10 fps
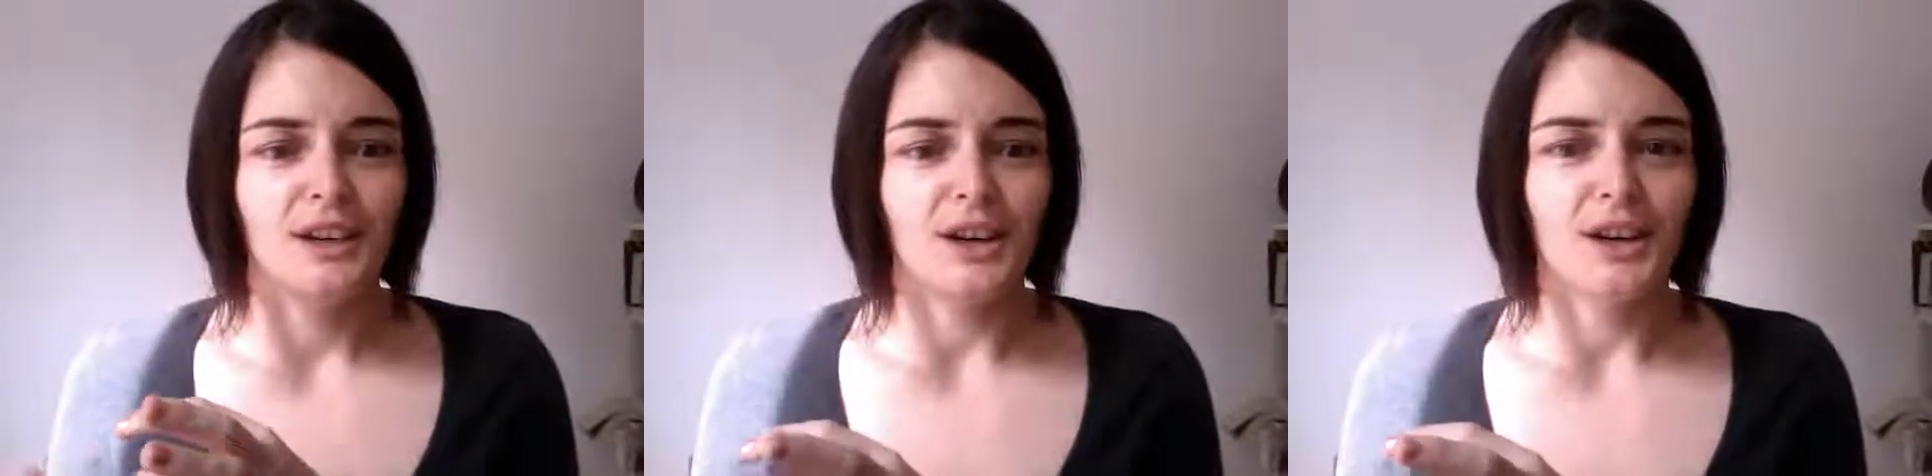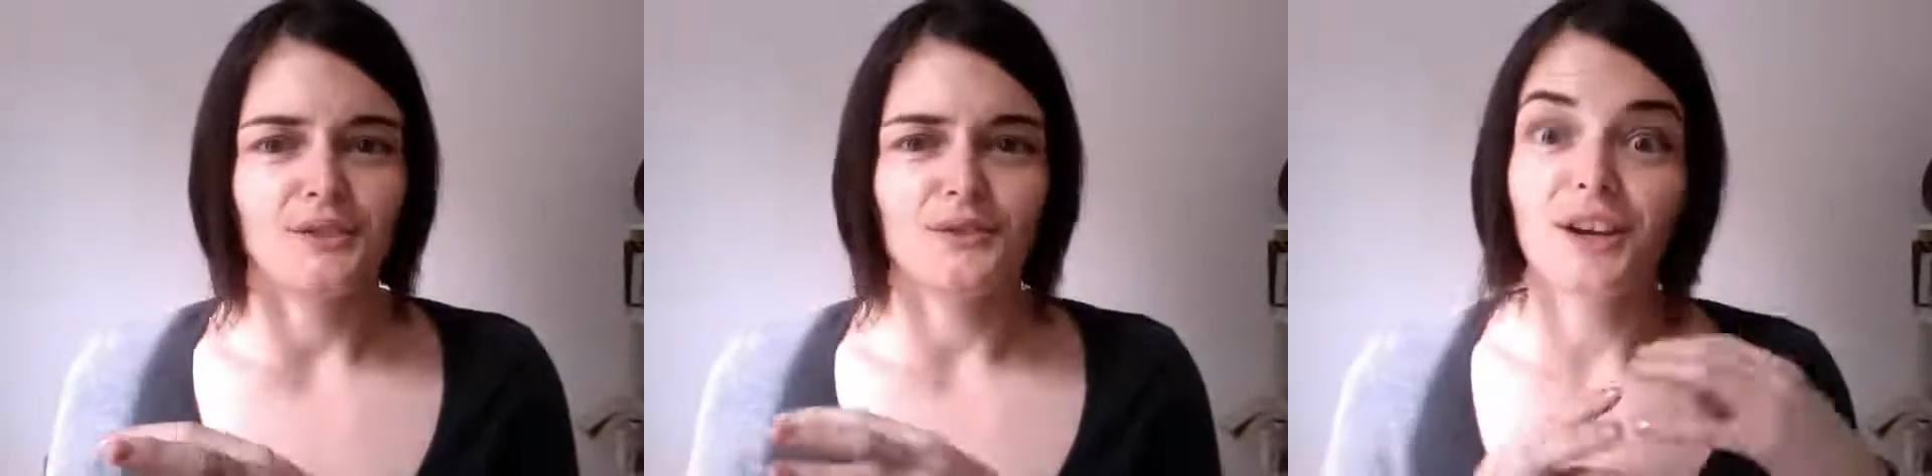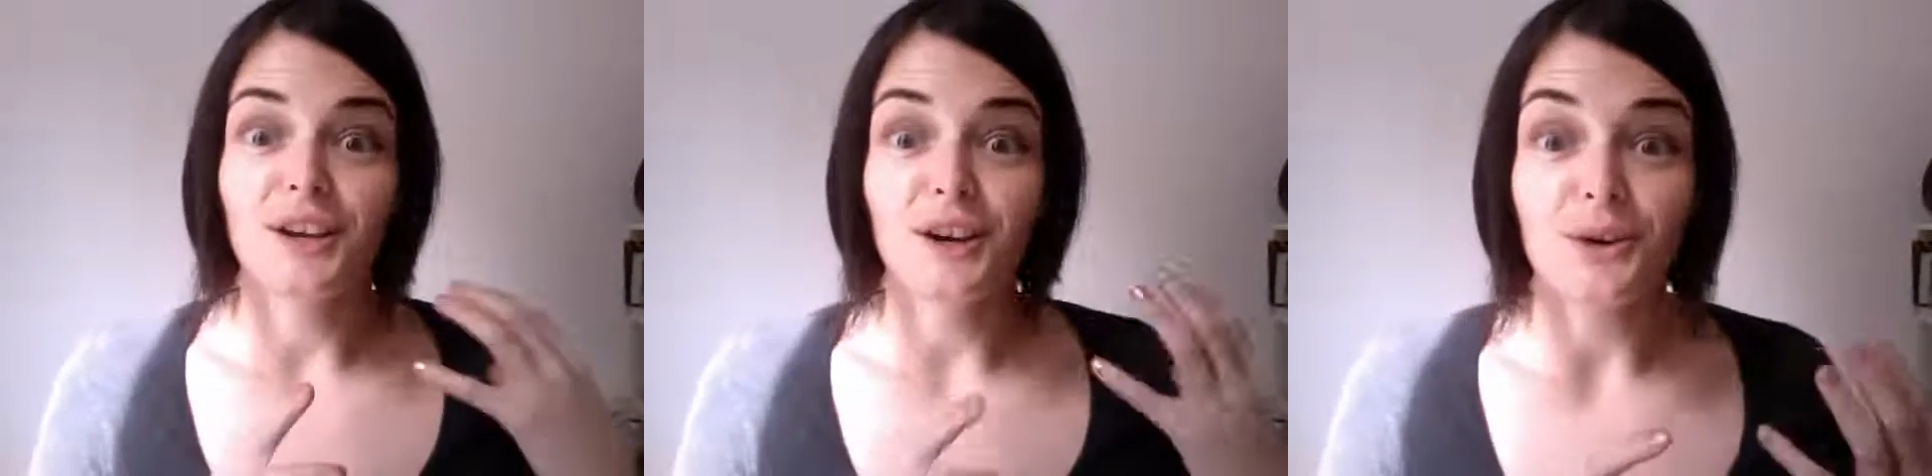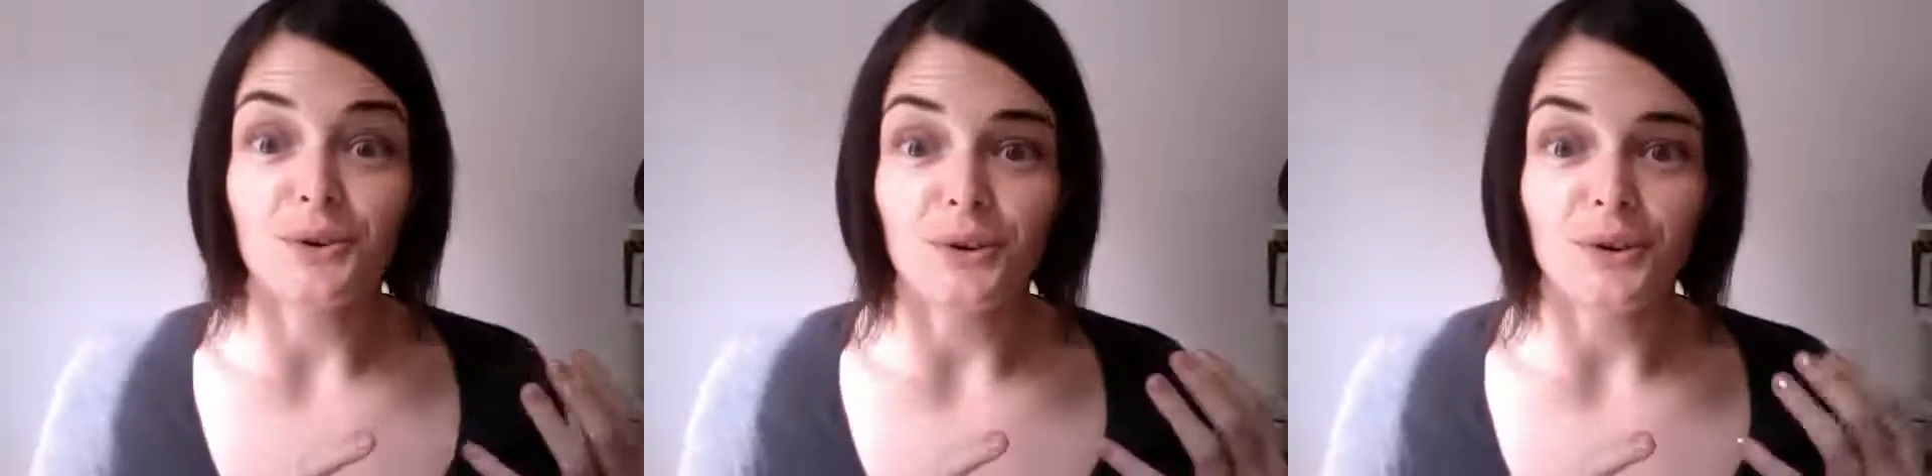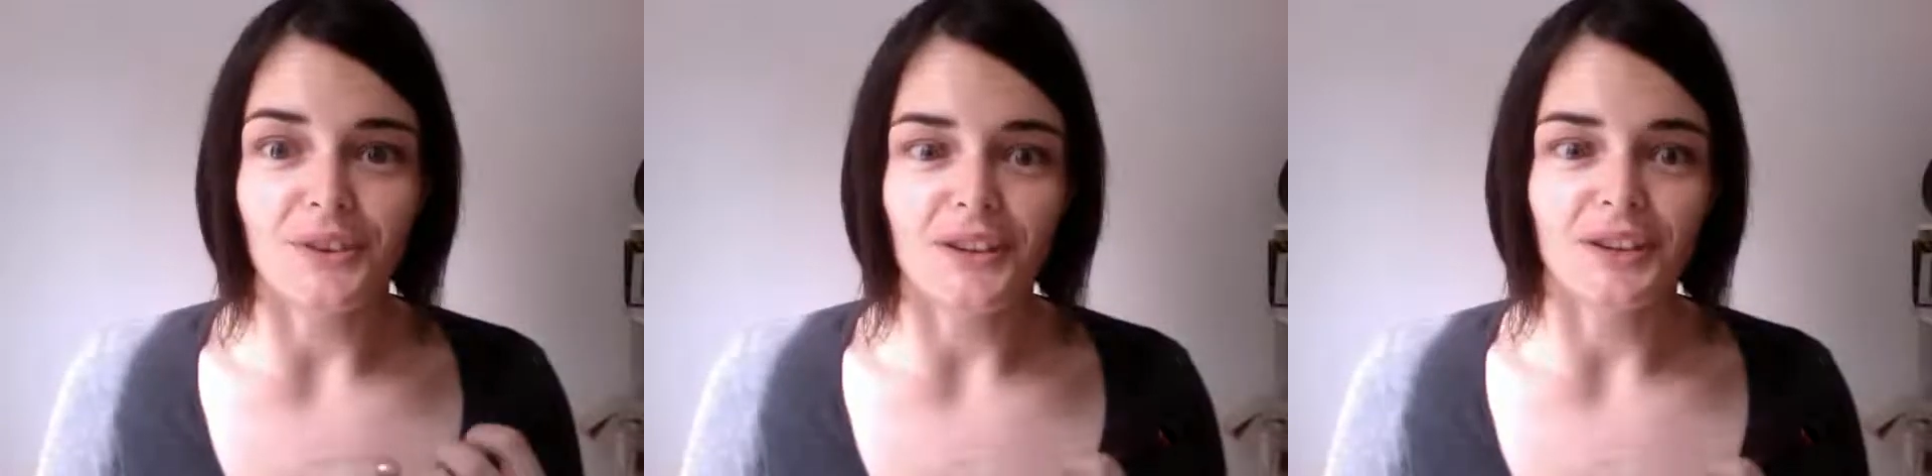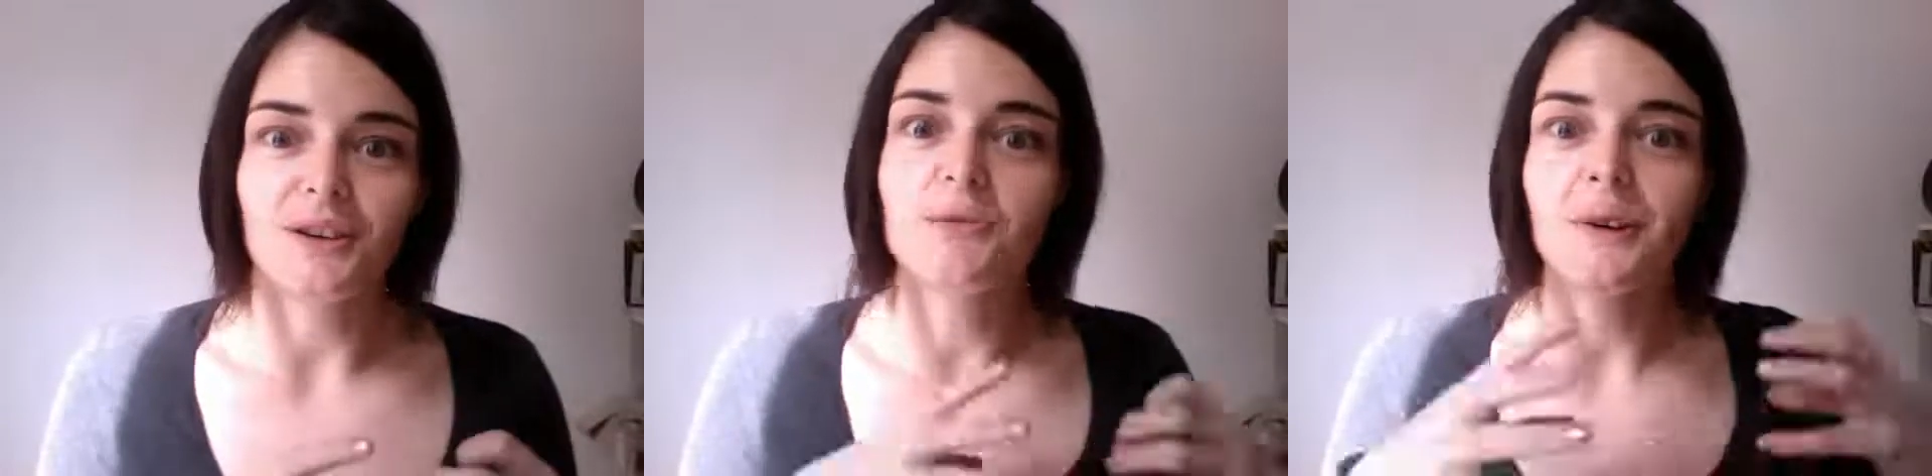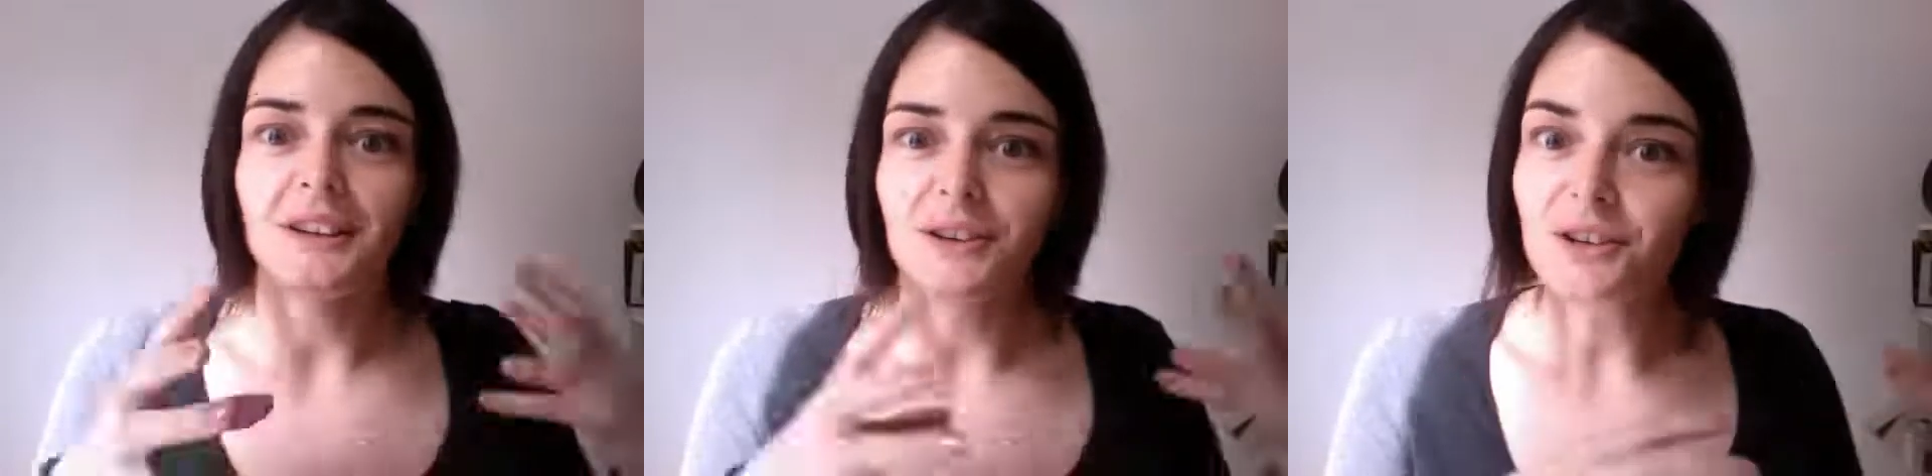kind of getting older and thinking, oh
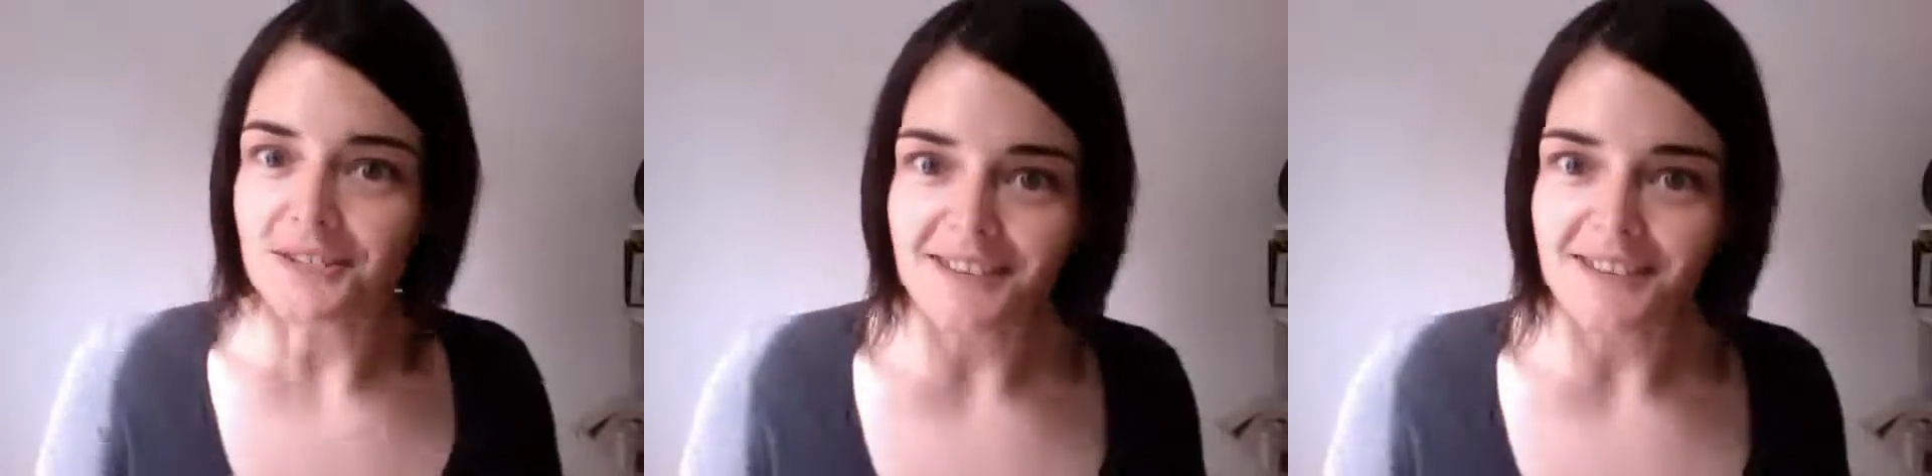my god,